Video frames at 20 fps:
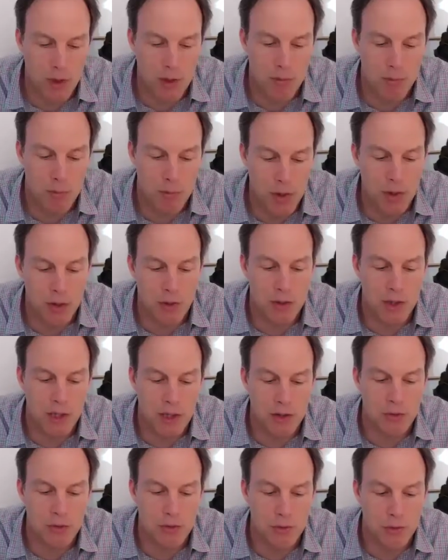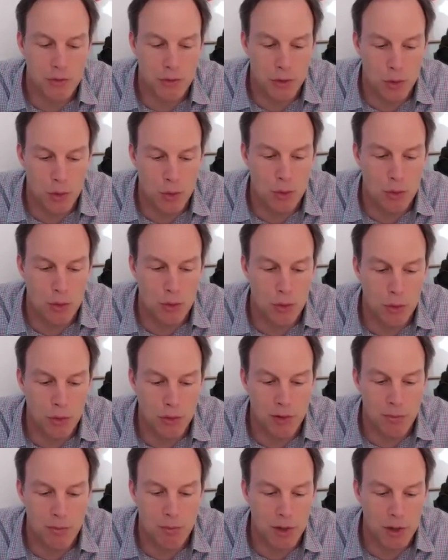been building tools
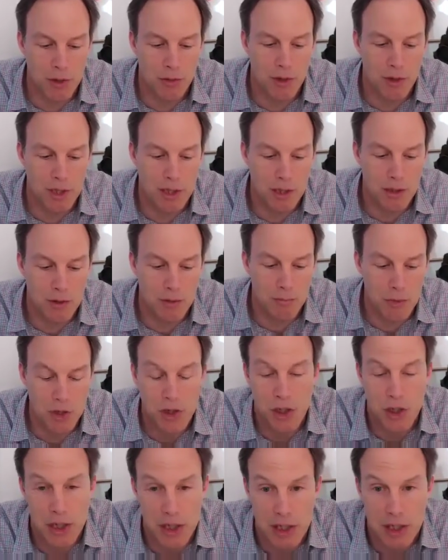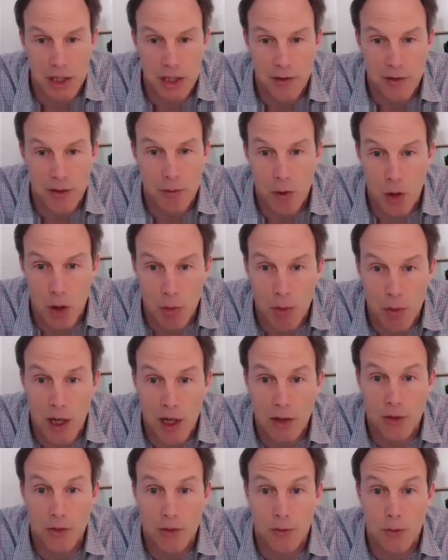and building machines and
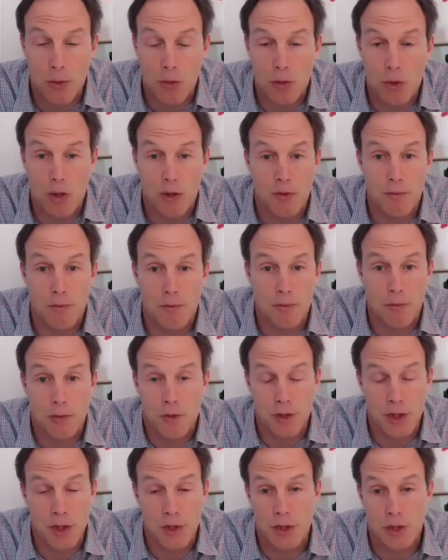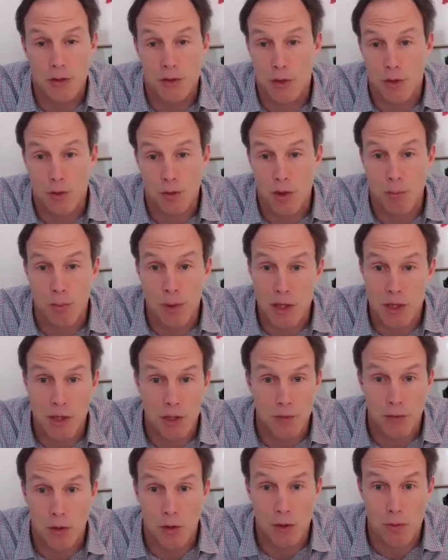robots for physicians to treat
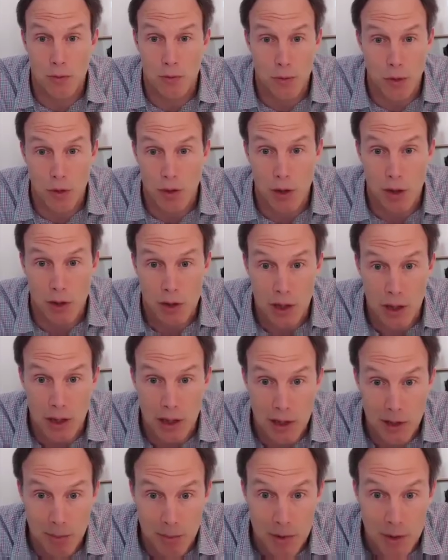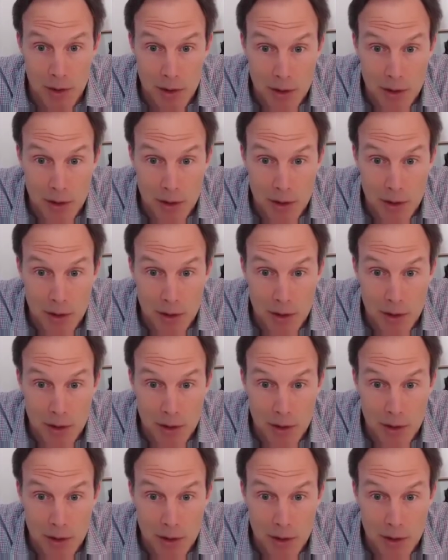patients for a long time.